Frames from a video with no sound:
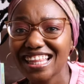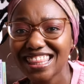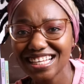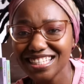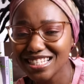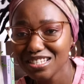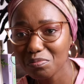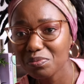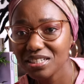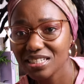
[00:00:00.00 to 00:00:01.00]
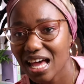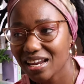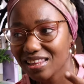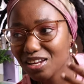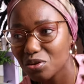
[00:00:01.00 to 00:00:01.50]
things as simple as that.
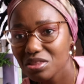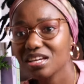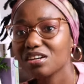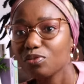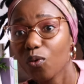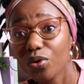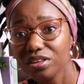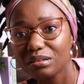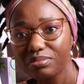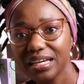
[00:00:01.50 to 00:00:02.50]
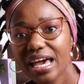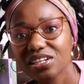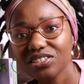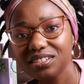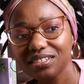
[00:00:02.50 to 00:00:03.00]
And then you think of all the
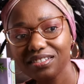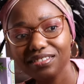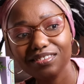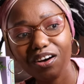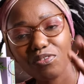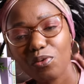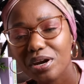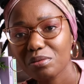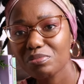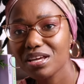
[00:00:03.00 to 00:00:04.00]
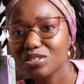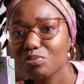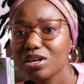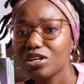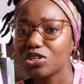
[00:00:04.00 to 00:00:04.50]
implications of what it means
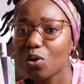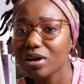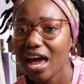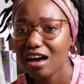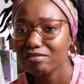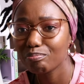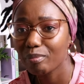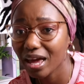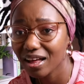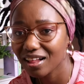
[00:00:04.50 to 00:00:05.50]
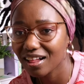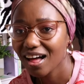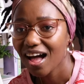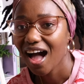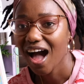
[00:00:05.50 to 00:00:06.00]
when you don't have mail
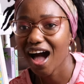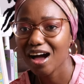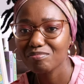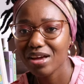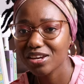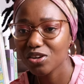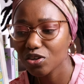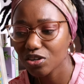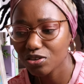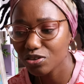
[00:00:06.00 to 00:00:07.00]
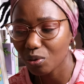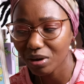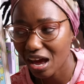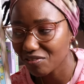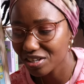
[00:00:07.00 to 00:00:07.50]
and you don't
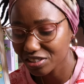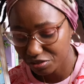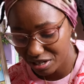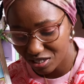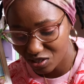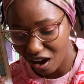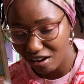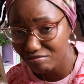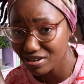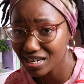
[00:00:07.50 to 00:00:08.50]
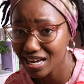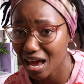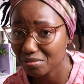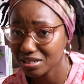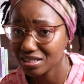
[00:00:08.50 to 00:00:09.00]
have an address. So I really
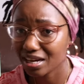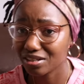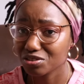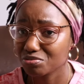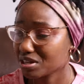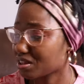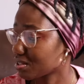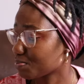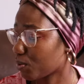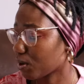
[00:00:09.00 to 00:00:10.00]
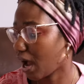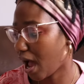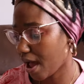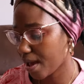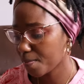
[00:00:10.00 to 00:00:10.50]
am excited to read this book.
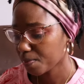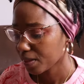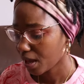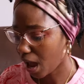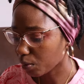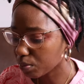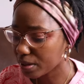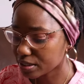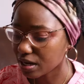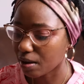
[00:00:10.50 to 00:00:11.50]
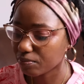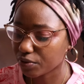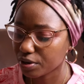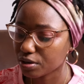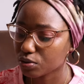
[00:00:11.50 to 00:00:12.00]
I will make time
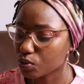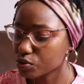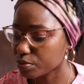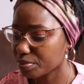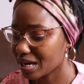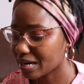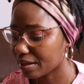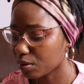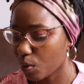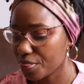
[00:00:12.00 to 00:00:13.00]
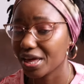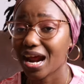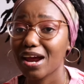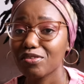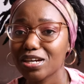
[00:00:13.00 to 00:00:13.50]
for it. It'll also be another one that
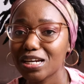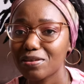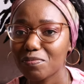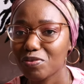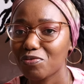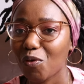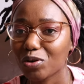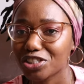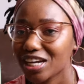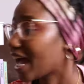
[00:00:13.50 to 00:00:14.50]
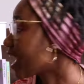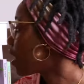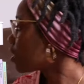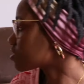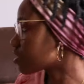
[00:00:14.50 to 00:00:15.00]
I read before July.
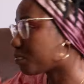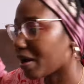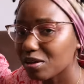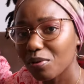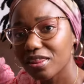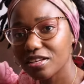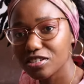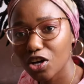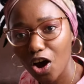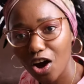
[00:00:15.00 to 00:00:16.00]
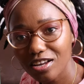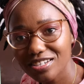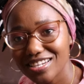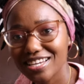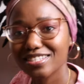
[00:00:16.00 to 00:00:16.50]
So by the way, this card
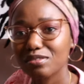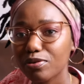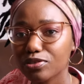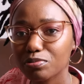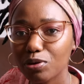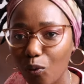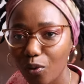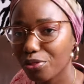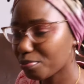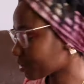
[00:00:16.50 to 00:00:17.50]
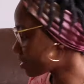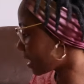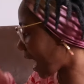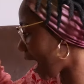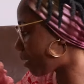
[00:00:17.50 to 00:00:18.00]
is supposed to be all the books
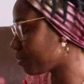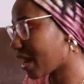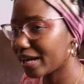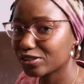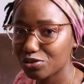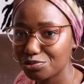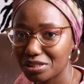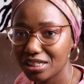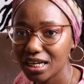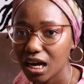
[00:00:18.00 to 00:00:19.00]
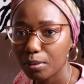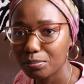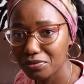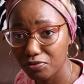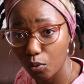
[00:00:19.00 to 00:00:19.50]
that I plan to read
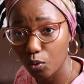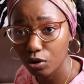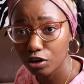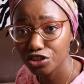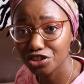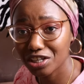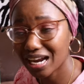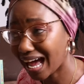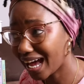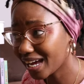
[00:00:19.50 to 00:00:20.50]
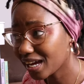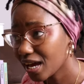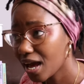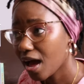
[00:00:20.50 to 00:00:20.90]
before July.